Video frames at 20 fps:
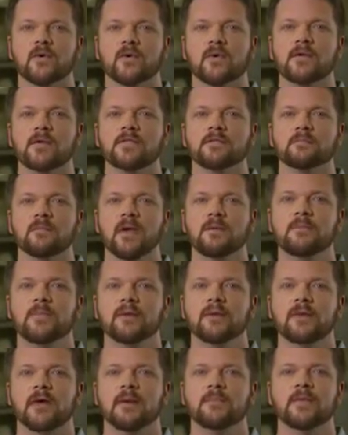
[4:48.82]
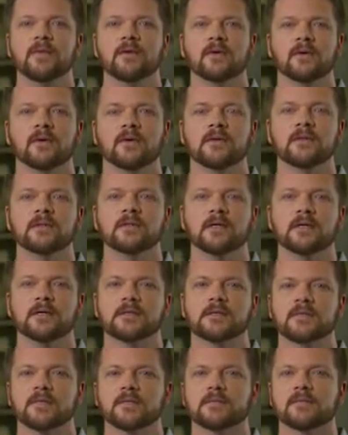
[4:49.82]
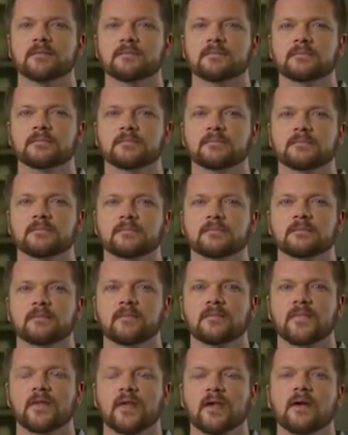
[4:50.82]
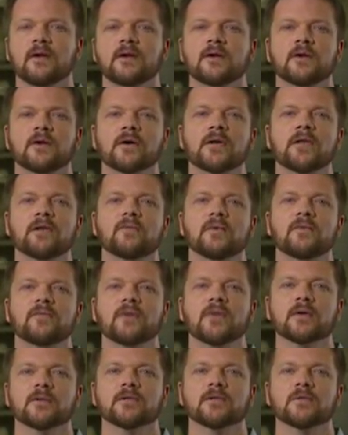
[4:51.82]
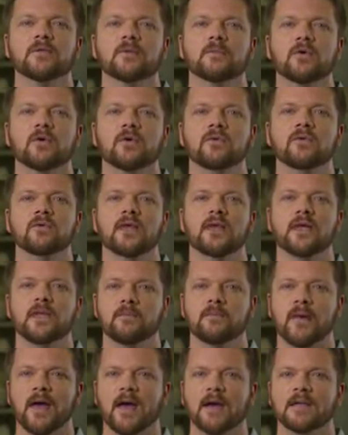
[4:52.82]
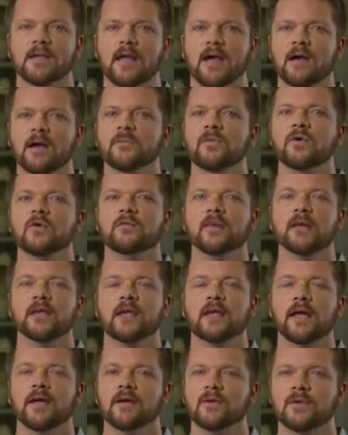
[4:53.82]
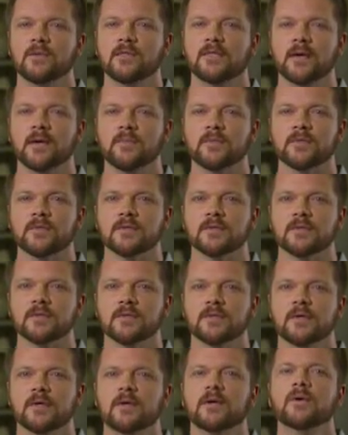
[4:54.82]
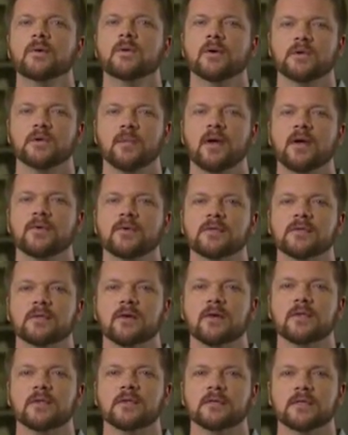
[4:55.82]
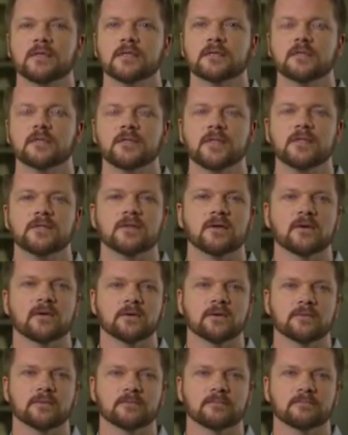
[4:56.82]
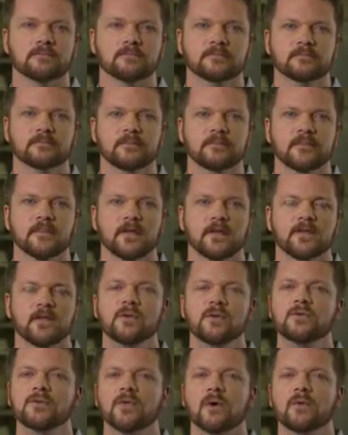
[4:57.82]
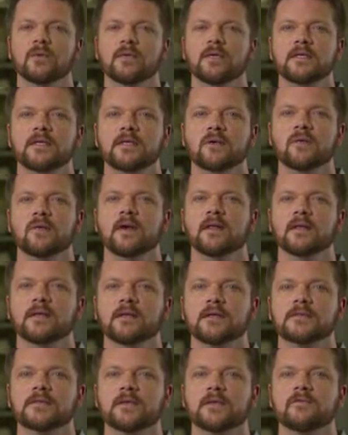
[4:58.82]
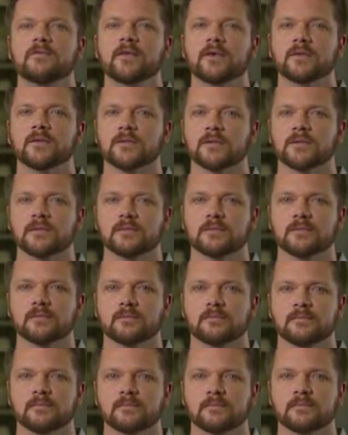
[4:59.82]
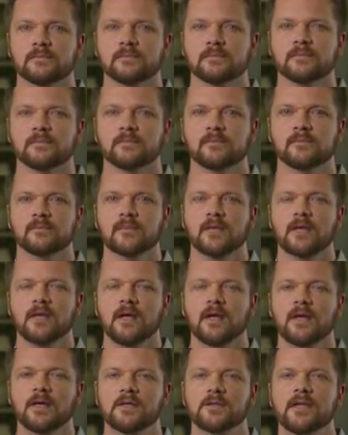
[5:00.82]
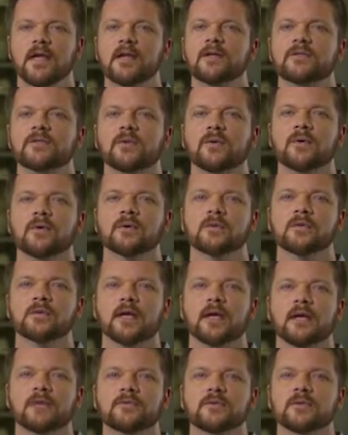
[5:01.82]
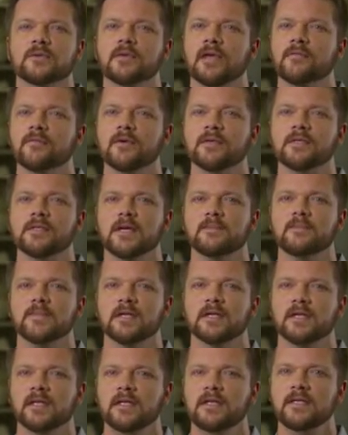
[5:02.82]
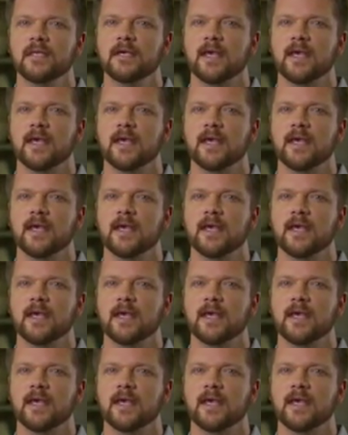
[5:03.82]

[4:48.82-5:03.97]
grease may build up in their hood and duct system. Cooking with filters removed can impact air movement and/or temperatures, which may result in system discharge. Use only UL-listed filters. Janitorial staff should never attempt to clean the